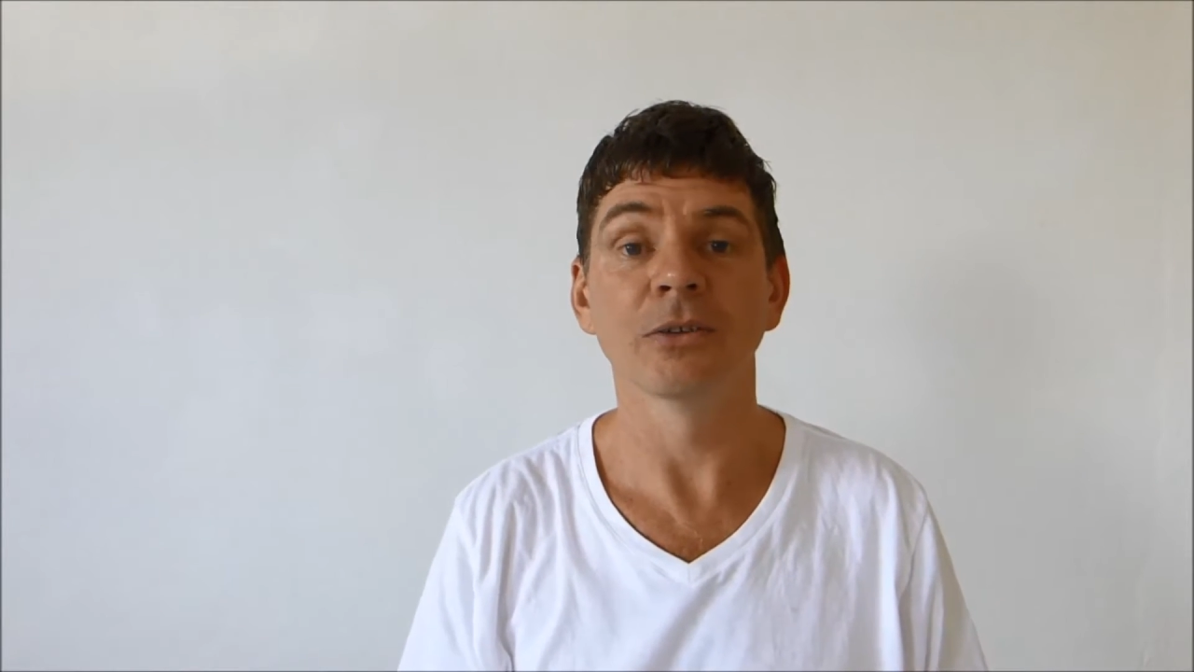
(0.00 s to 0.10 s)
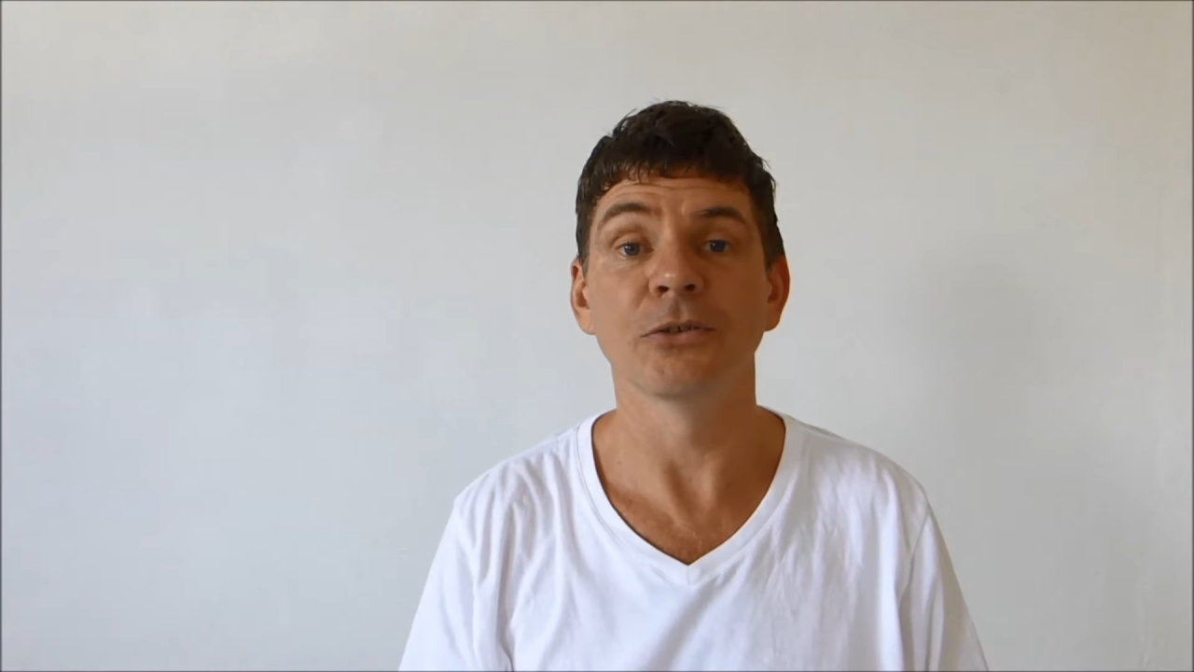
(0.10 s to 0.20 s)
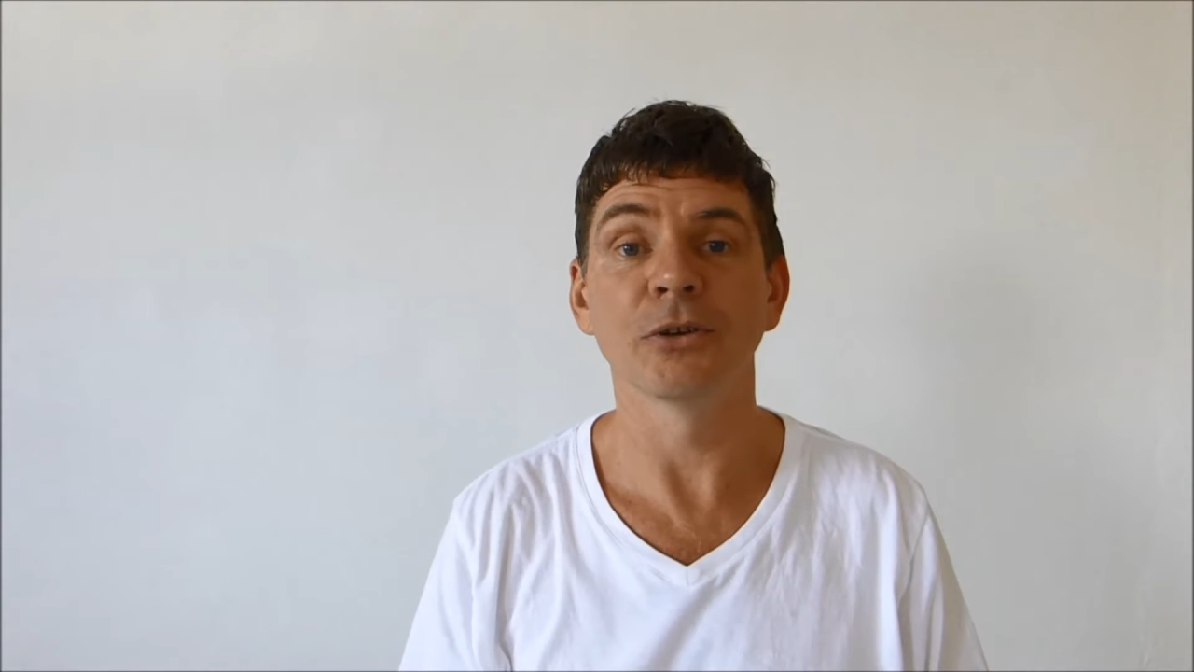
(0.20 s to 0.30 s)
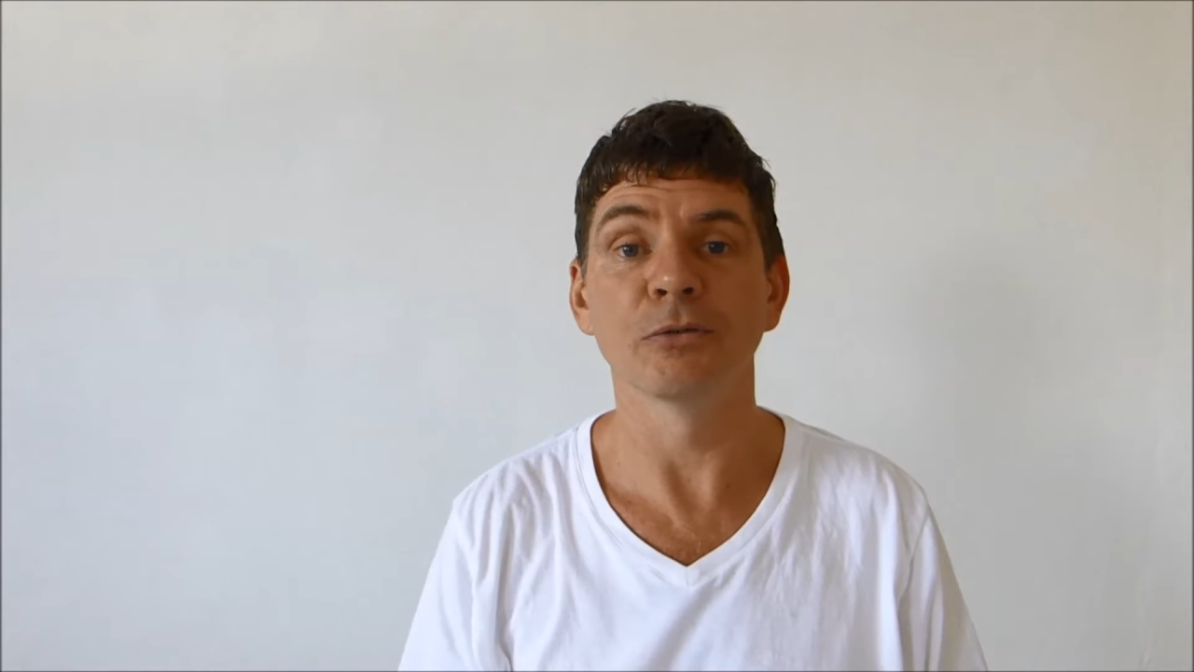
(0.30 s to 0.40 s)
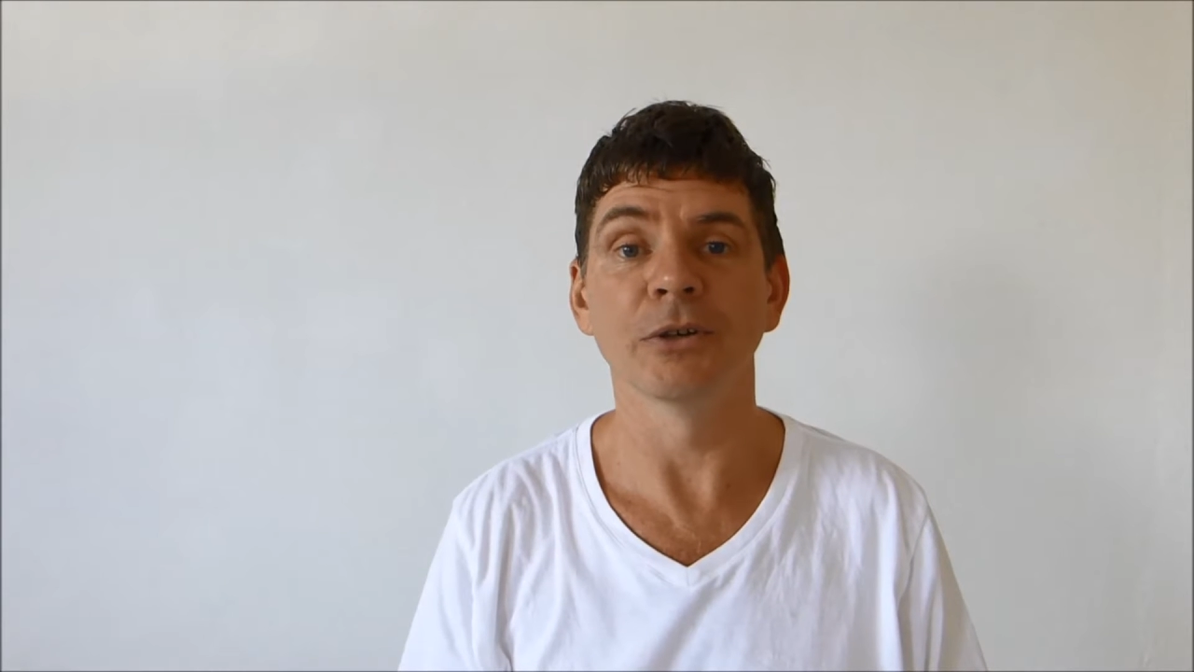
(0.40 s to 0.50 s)

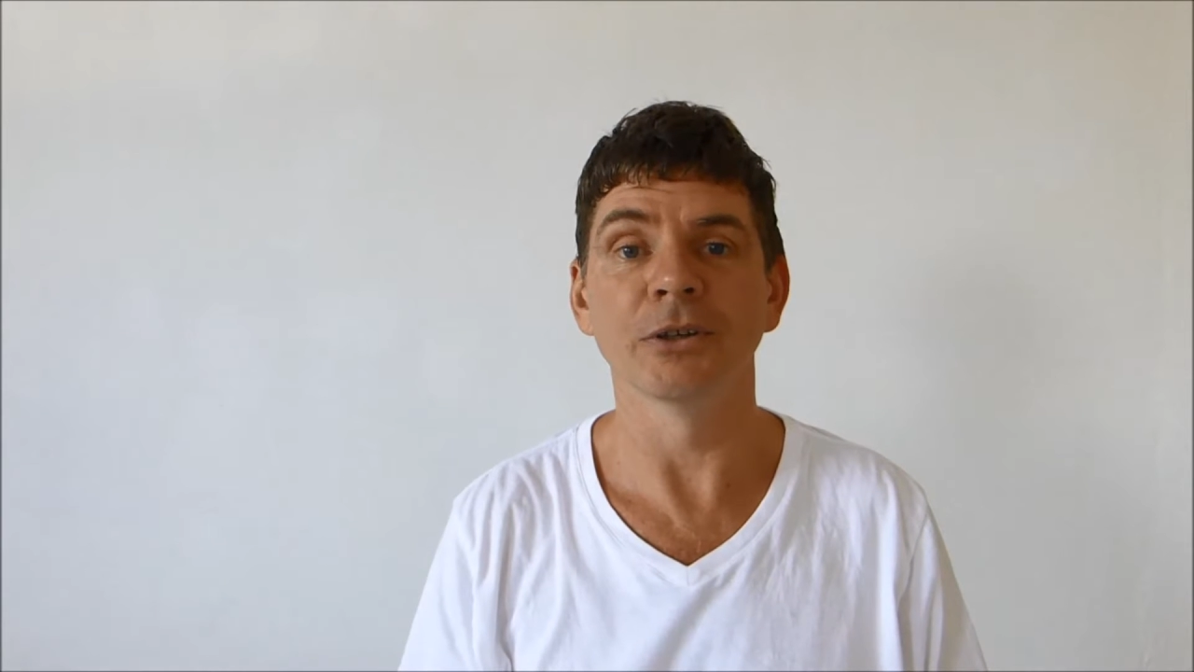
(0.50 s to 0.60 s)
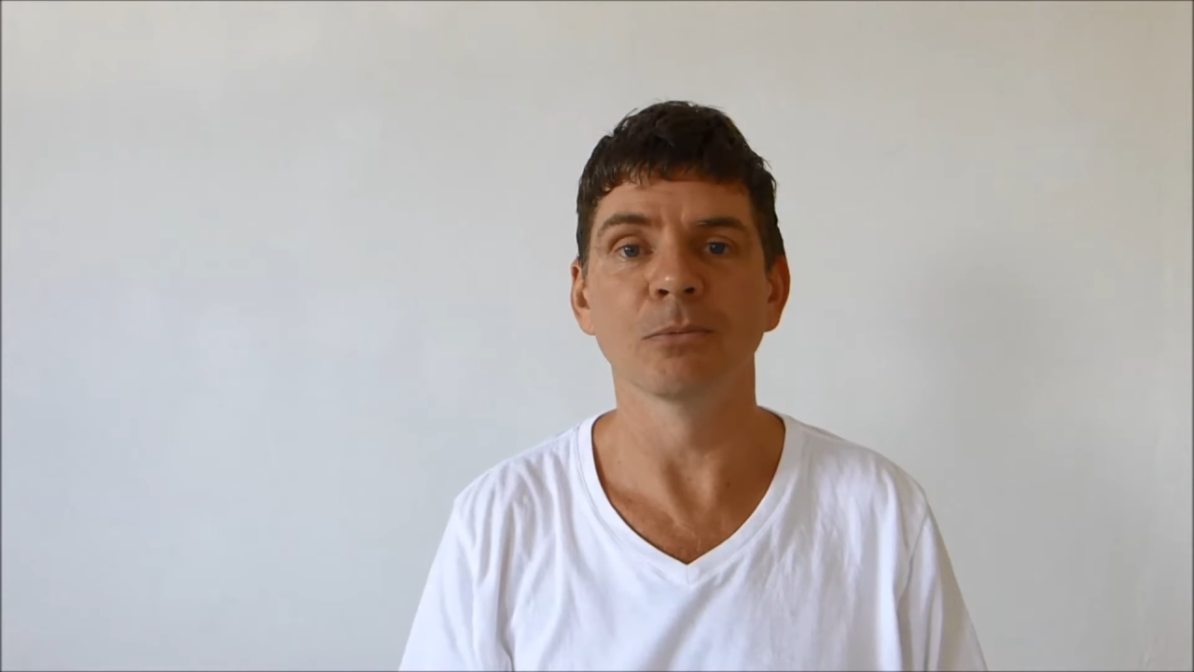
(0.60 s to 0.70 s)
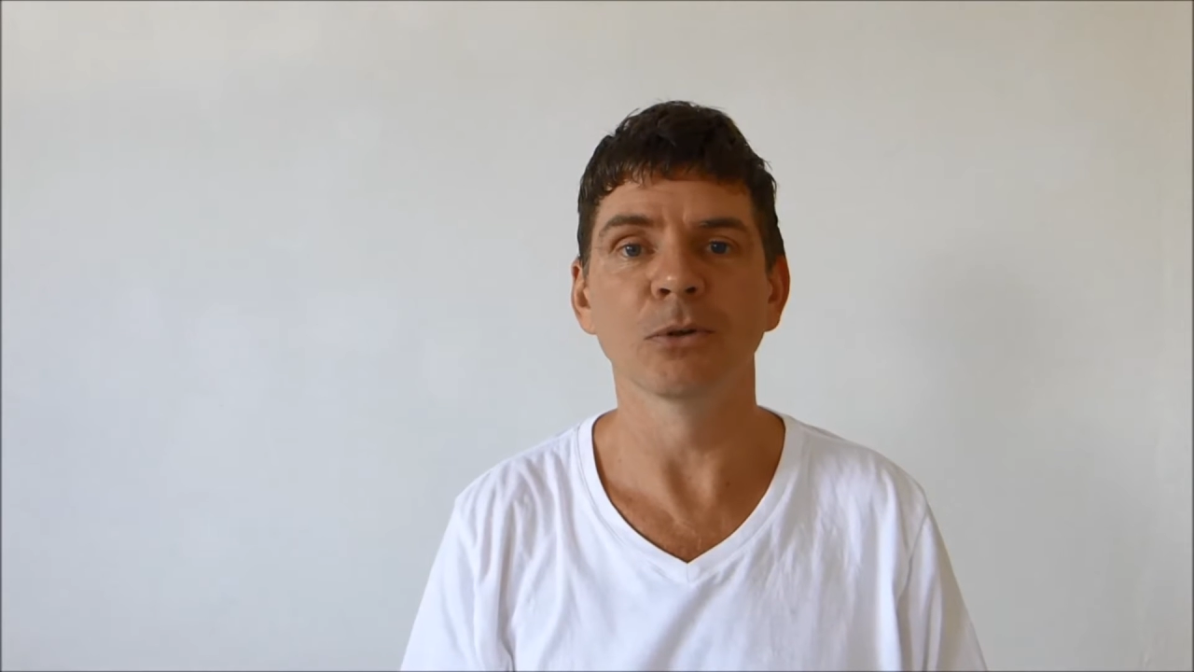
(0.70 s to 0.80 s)
the triveni,